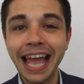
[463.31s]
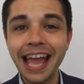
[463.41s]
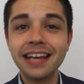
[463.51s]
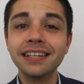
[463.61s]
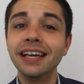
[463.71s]

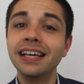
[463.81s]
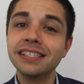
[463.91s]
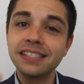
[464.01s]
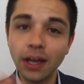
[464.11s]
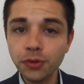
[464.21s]
And
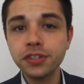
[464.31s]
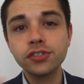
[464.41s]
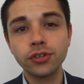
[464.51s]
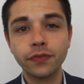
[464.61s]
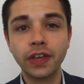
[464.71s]
CELTA
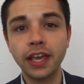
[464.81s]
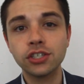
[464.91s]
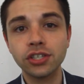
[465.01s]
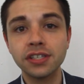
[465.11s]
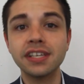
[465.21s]

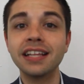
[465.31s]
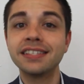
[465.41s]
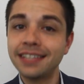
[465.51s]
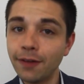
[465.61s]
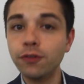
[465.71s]
certifications
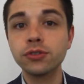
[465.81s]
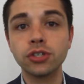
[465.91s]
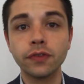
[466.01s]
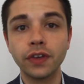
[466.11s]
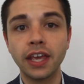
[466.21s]
and TEFL
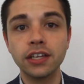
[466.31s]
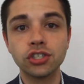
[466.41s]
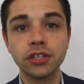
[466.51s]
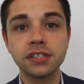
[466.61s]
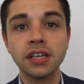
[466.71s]

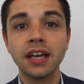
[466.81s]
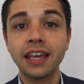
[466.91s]
certifications